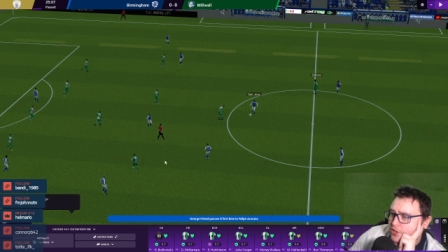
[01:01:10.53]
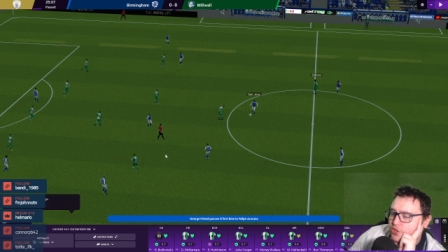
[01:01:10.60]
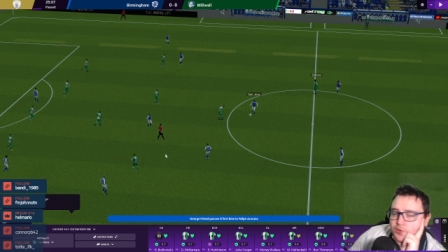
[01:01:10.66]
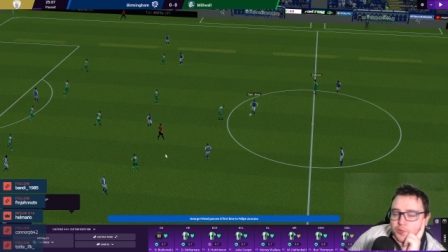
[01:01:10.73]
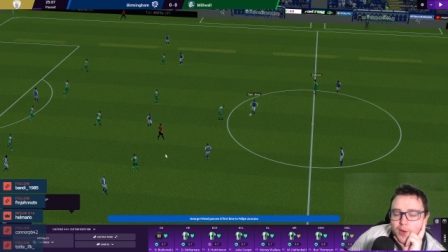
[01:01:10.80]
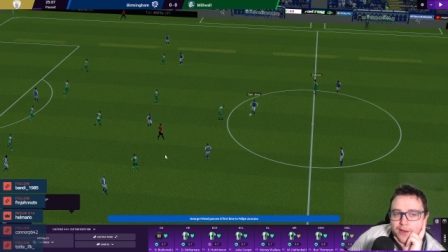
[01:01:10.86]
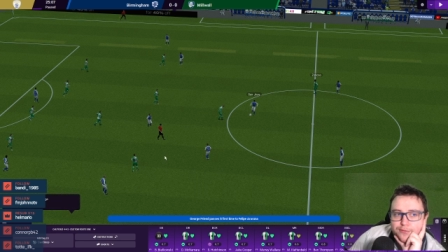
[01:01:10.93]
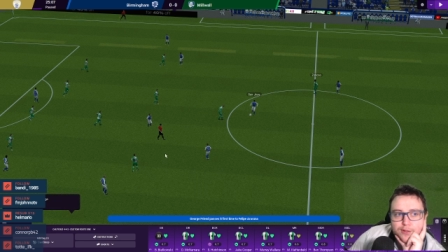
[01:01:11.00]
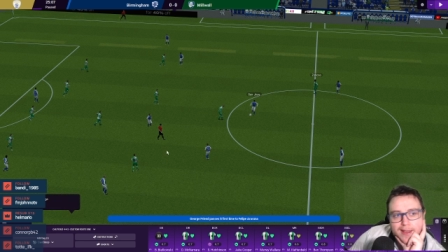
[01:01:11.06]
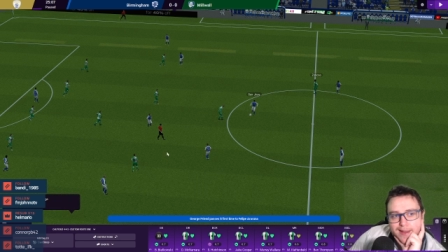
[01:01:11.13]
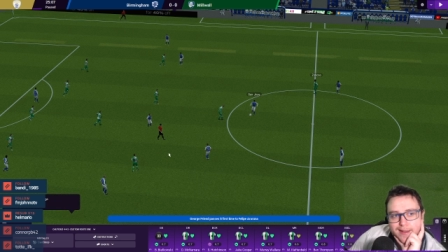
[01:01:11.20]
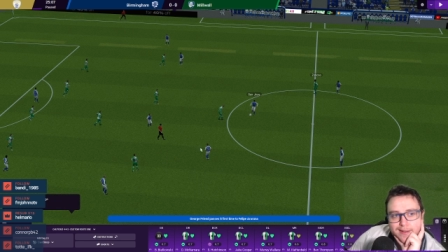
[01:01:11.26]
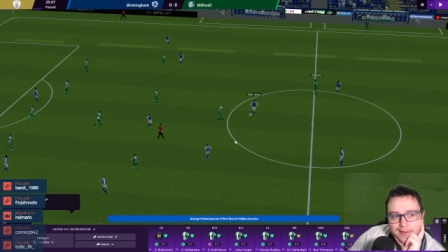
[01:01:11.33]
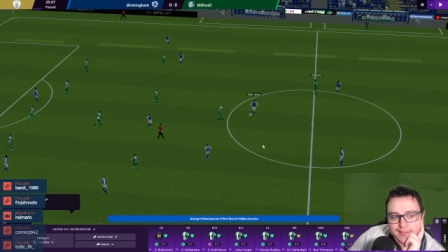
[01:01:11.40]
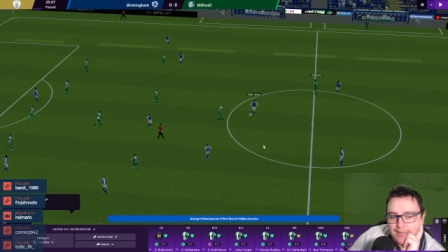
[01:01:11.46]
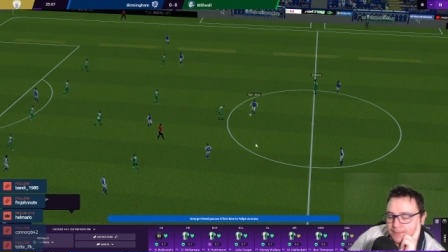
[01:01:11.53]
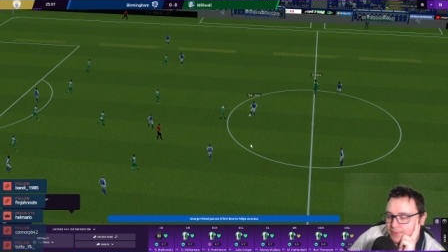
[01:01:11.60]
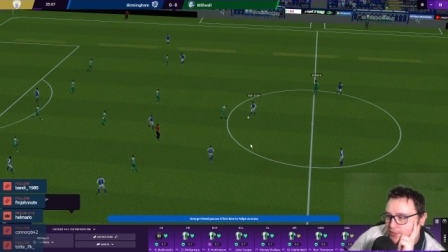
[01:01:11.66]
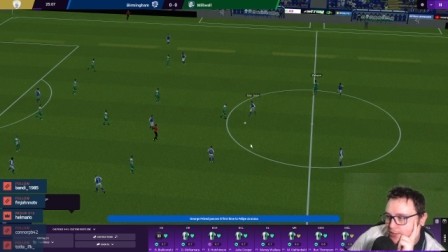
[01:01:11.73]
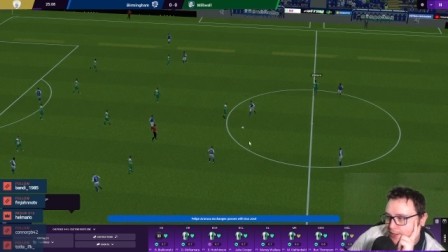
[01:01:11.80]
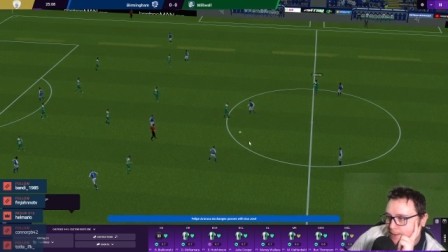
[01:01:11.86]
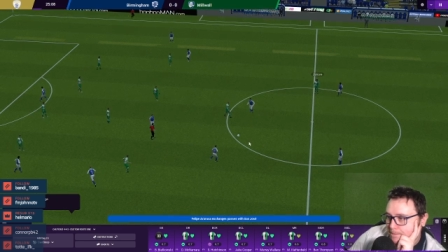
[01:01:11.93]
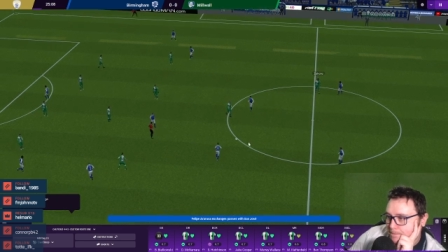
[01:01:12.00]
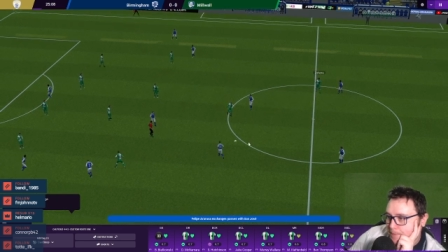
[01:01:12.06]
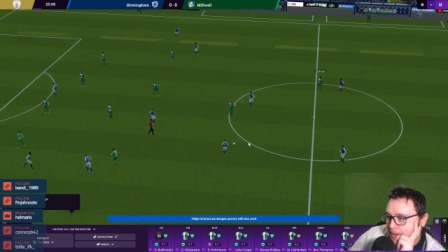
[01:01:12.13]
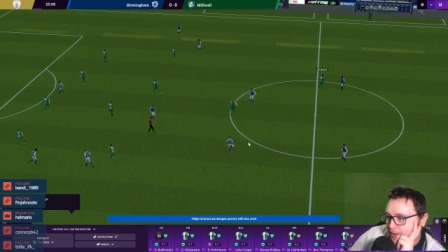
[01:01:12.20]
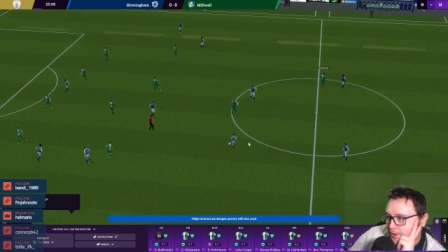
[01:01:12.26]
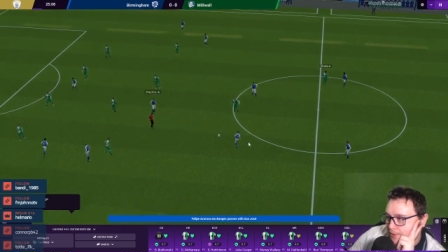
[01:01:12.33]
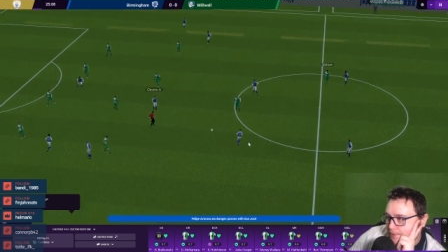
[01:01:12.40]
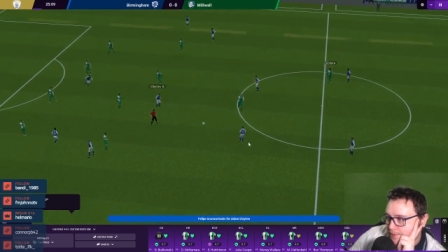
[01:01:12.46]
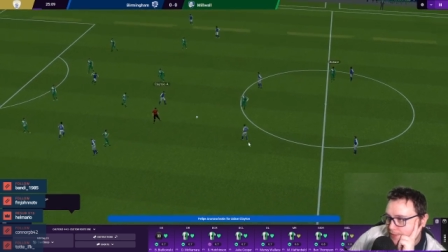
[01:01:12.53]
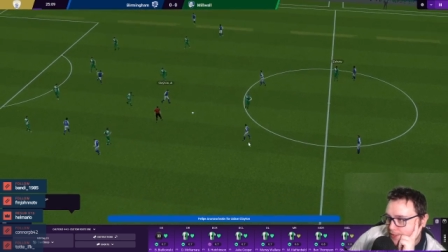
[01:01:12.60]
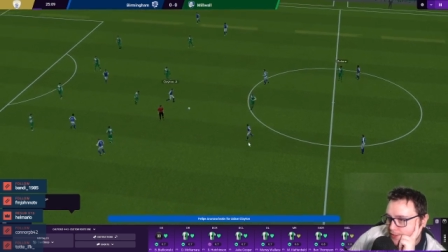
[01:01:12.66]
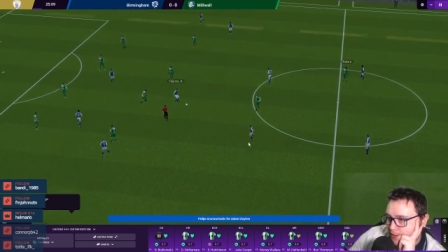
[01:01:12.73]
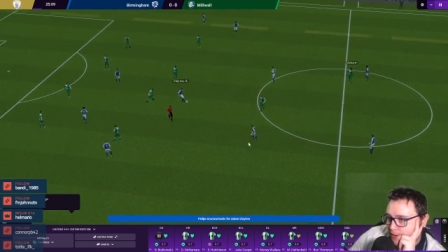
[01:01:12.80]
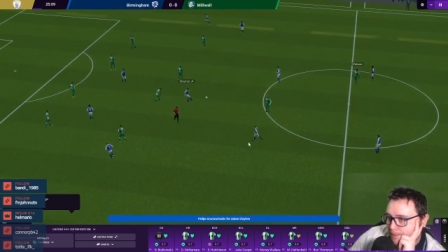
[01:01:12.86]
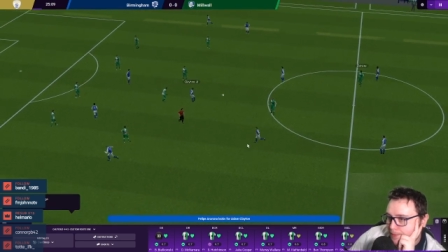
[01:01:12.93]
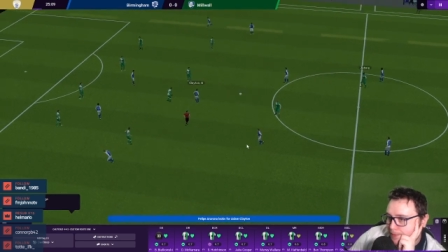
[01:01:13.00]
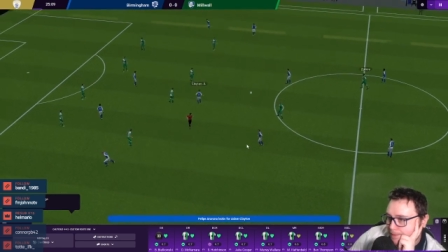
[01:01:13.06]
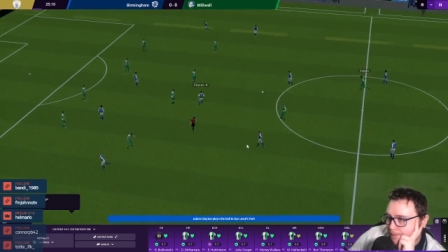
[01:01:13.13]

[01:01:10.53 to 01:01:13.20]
Just waiting for that interception and ping over the top.